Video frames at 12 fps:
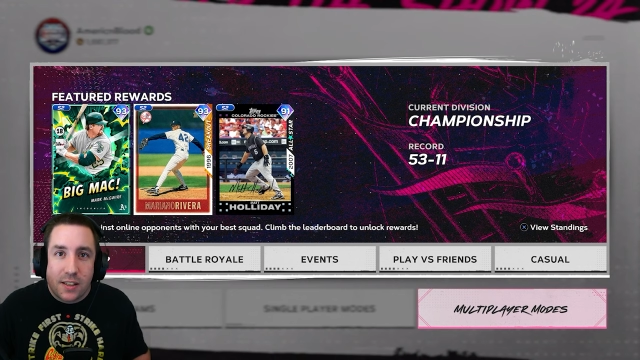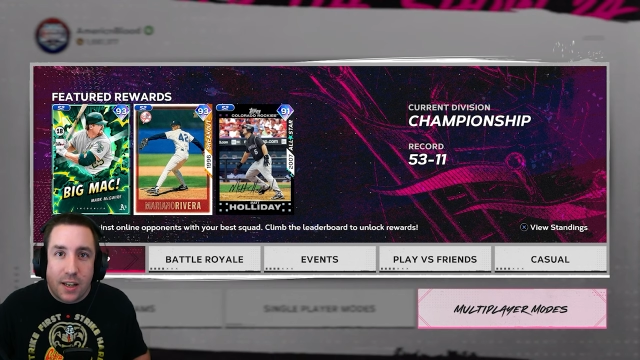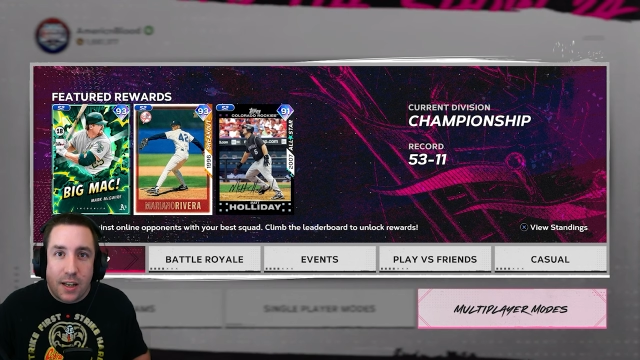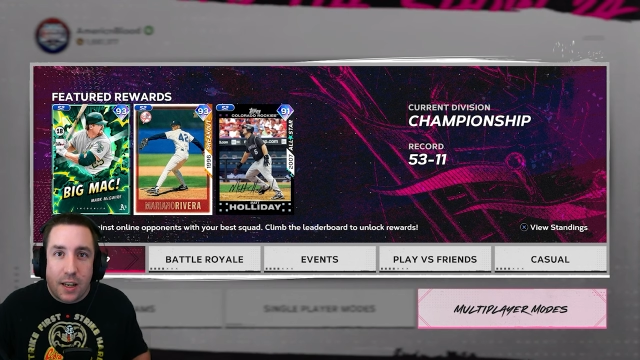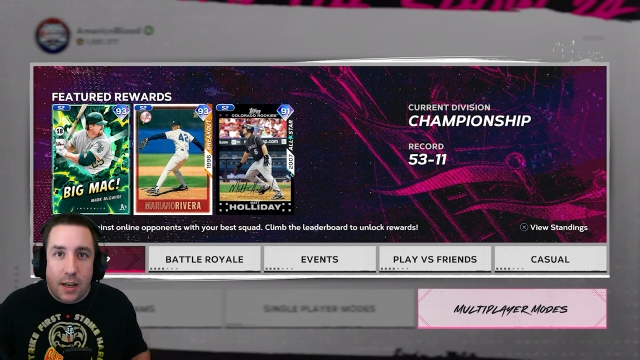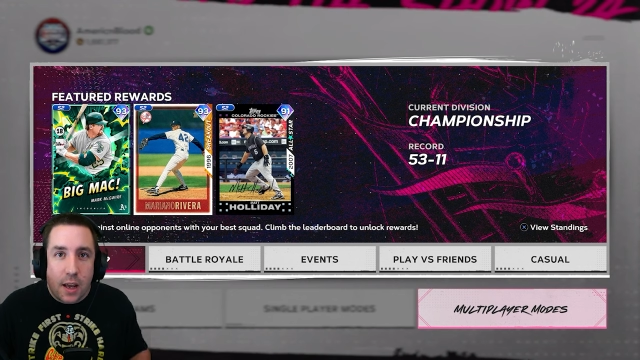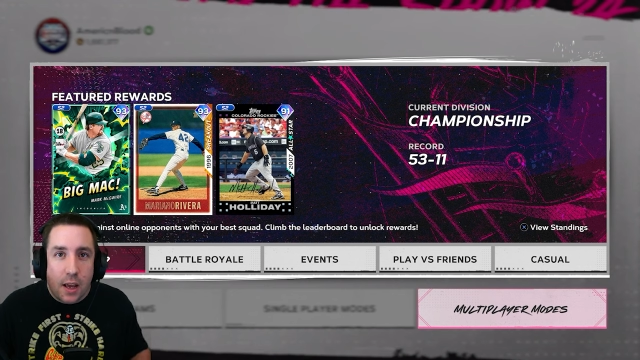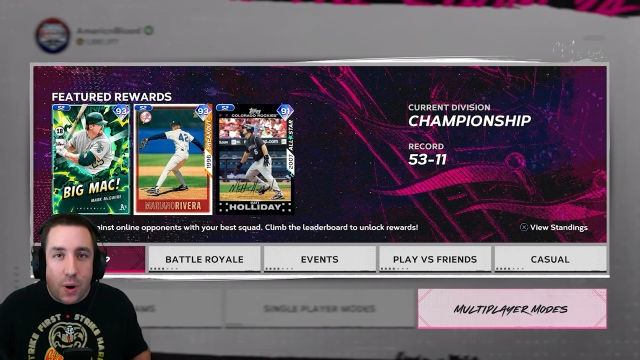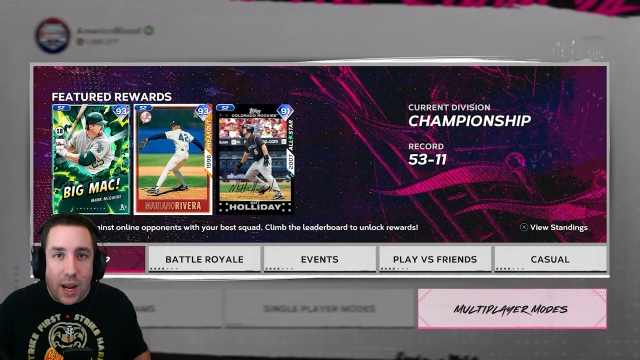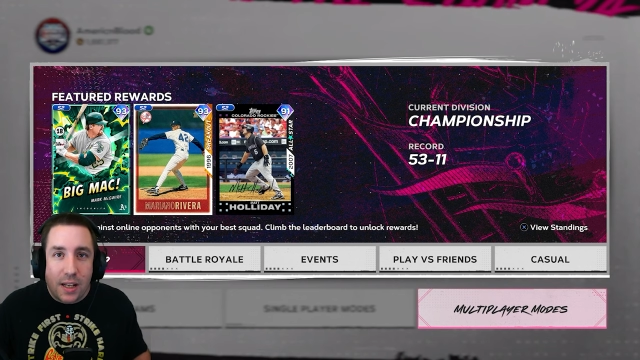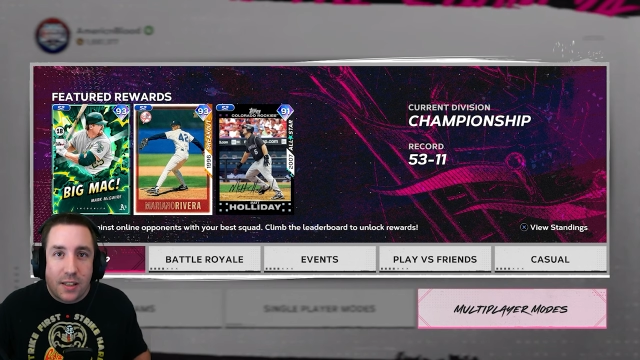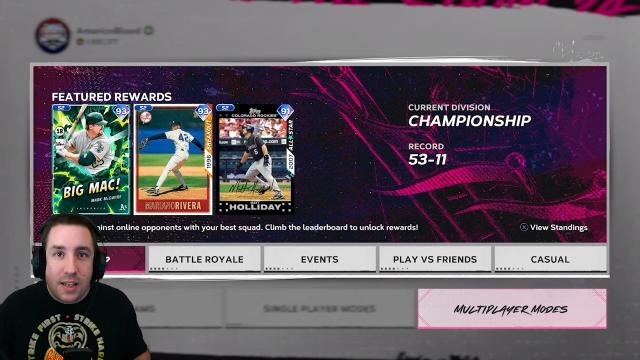inning
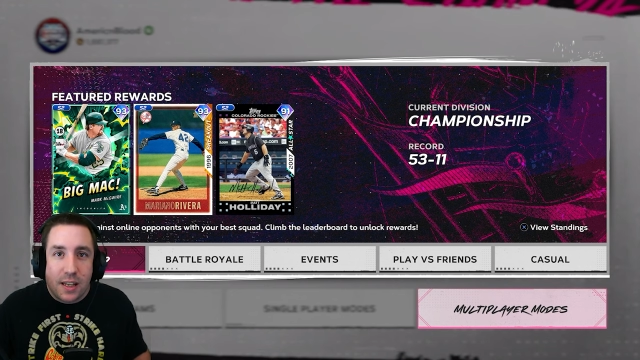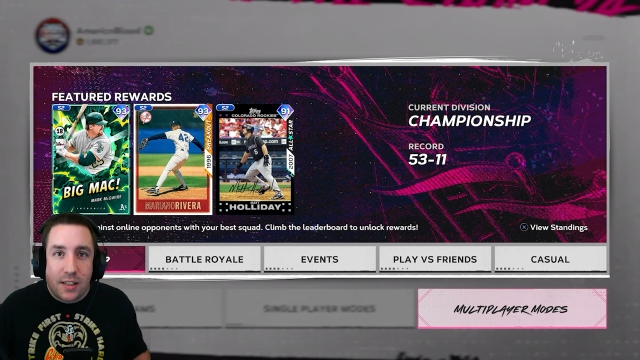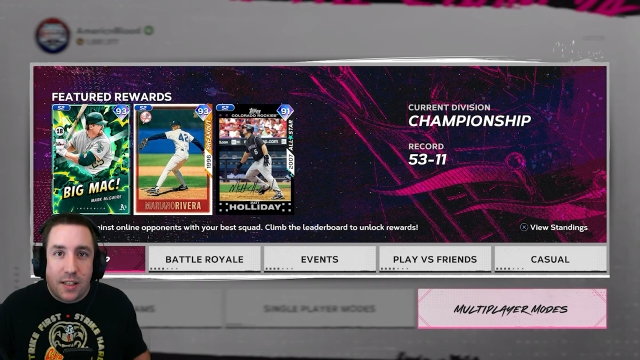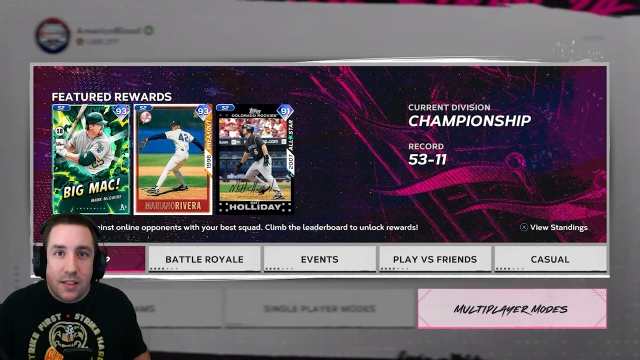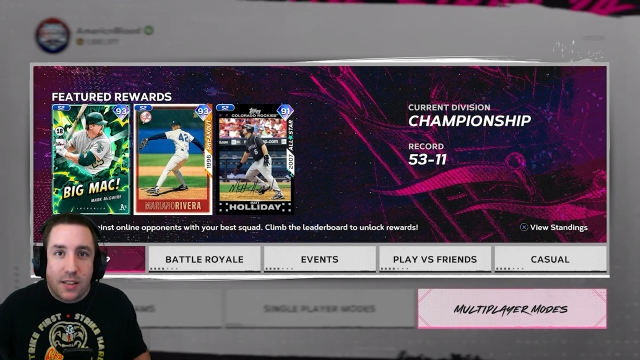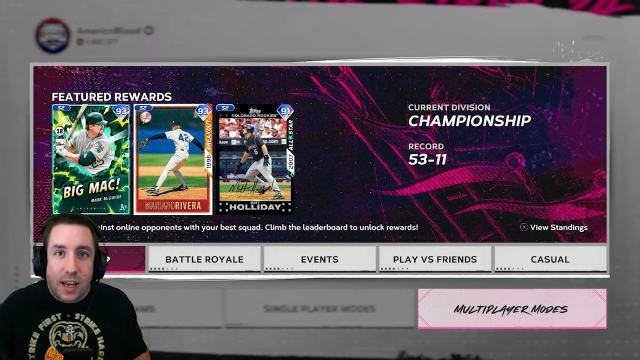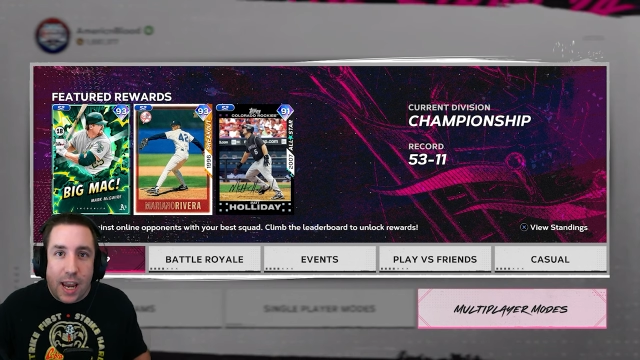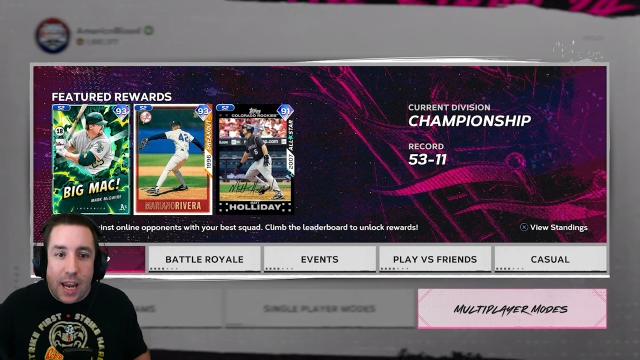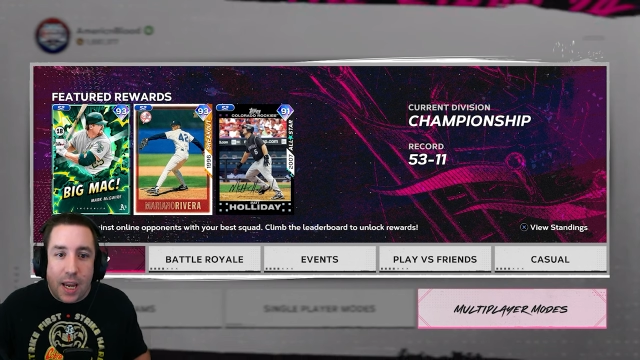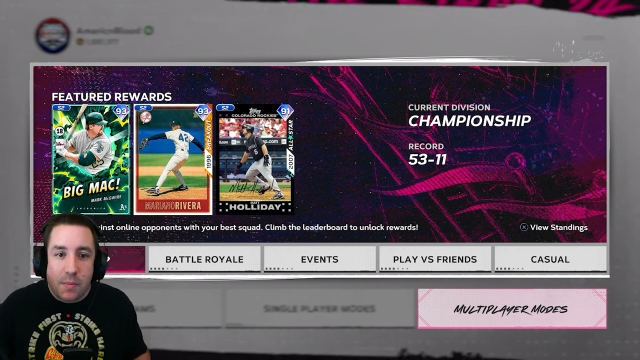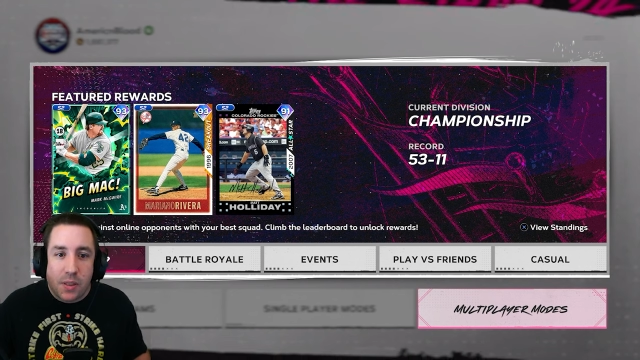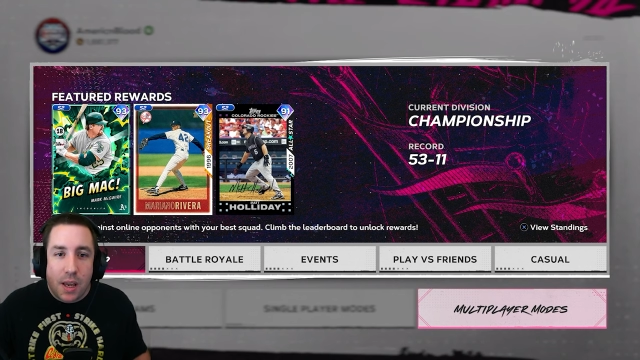ranked seasons
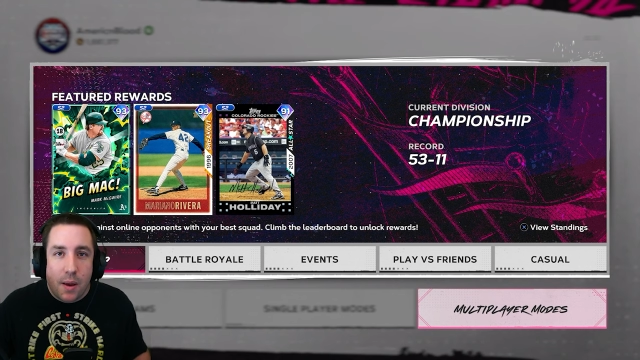games,